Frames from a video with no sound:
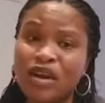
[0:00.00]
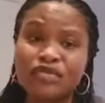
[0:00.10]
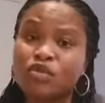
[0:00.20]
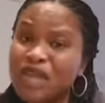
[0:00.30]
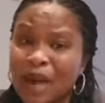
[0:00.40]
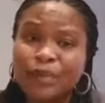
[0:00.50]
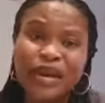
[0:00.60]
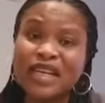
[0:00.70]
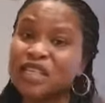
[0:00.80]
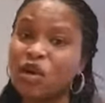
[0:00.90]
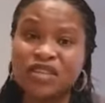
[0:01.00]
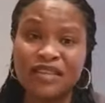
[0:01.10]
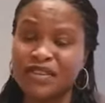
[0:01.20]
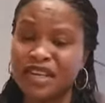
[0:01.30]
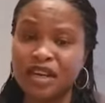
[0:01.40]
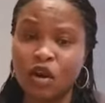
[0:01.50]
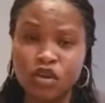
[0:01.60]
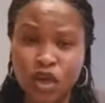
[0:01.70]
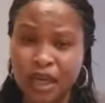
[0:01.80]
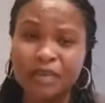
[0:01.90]
Do we not break his laws every day? Or
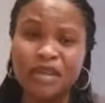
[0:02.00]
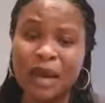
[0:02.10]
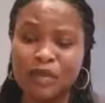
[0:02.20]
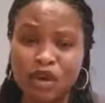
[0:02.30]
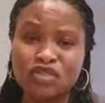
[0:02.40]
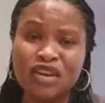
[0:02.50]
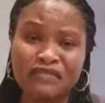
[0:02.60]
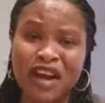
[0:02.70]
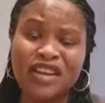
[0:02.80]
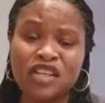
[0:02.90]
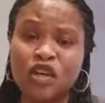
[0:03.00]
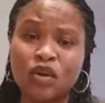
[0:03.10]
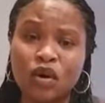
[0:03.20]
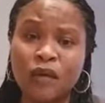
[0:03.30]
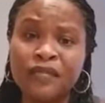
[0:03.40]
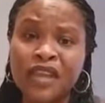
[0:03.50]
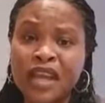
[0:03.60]
you claiming that because you're following the law